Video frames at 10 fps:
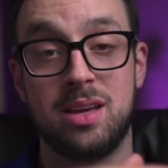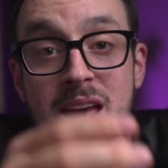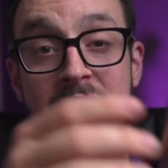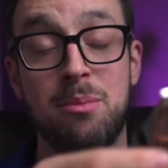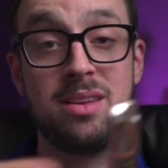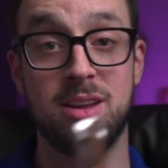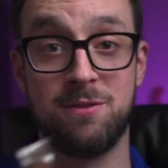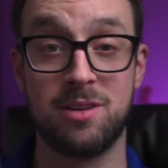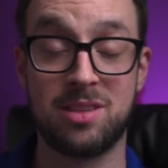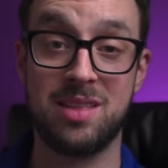can be
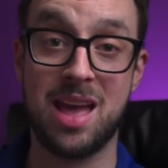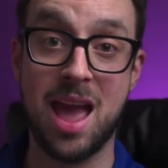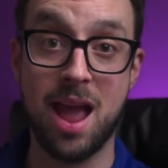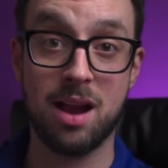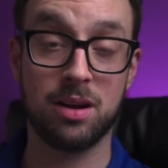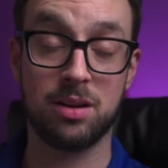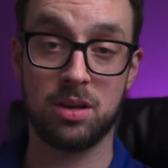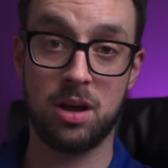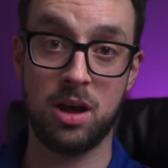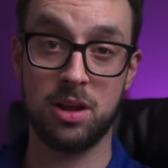different than the air,
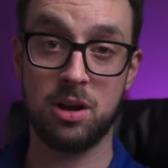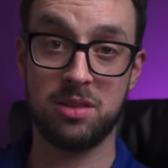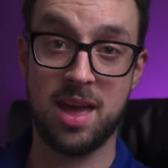the